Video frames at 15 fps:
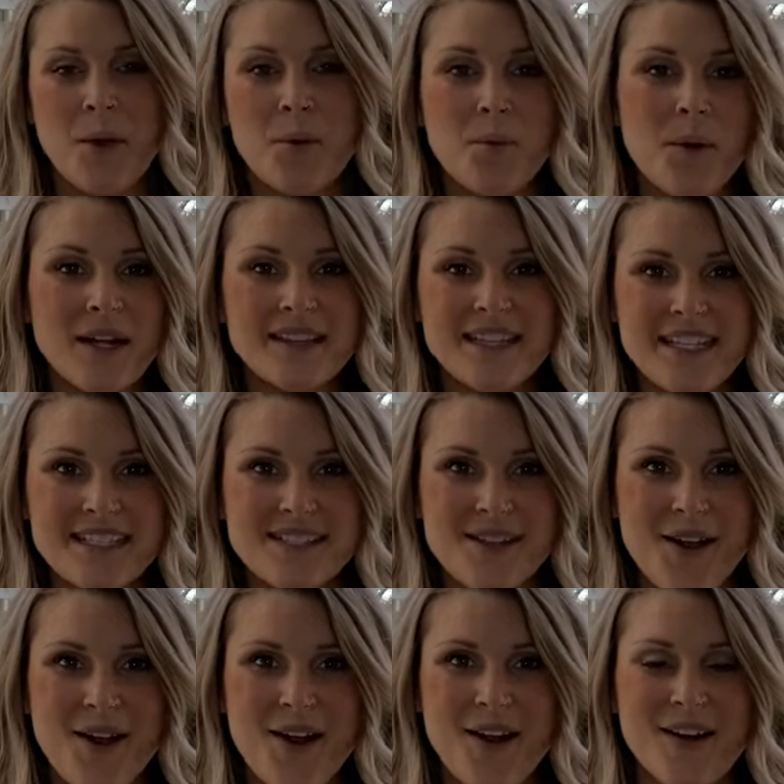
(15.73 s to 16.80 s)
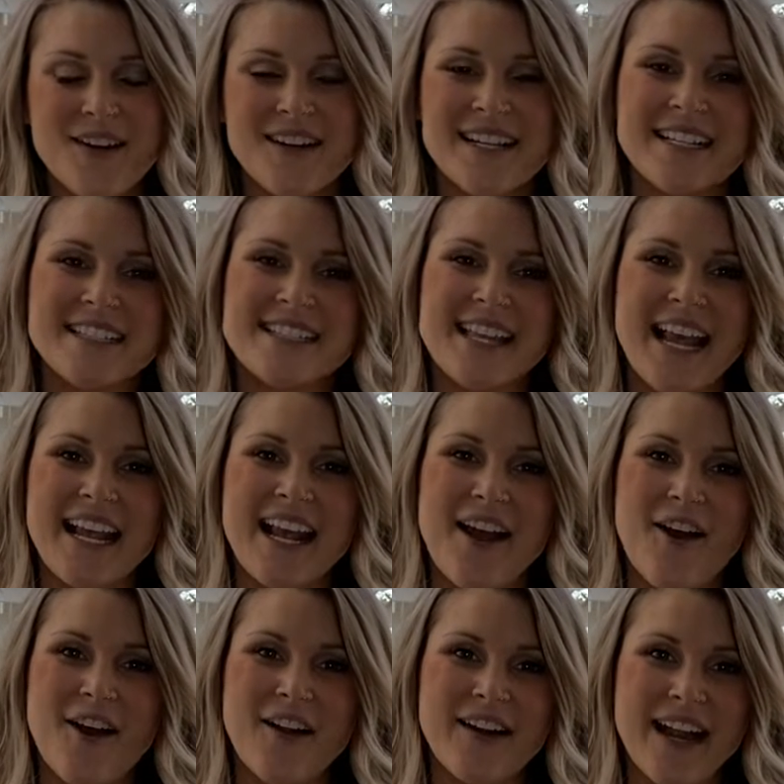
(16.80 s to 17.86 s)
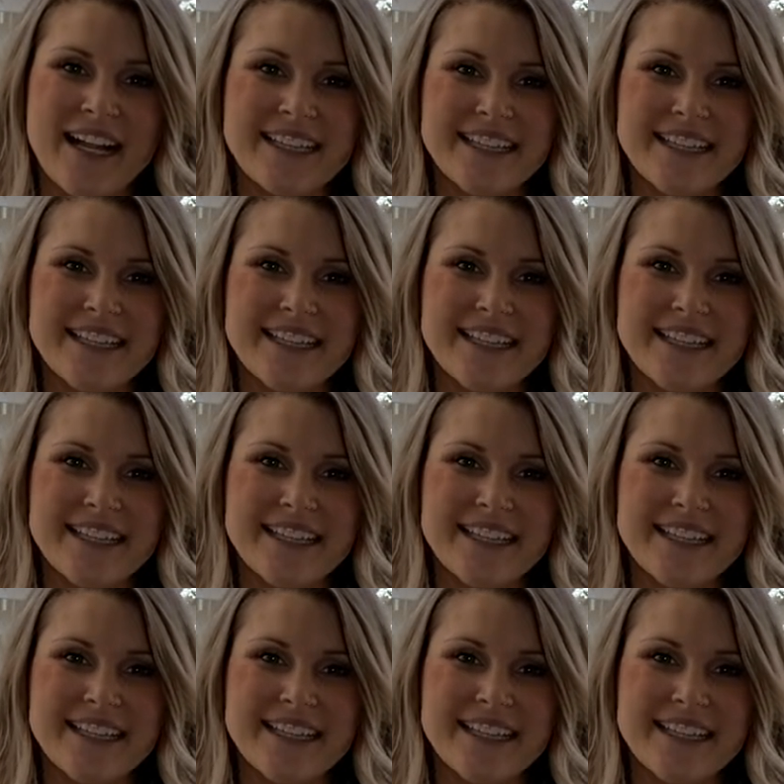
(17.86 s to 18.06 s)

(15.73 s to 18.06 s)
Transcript: What these are is they are a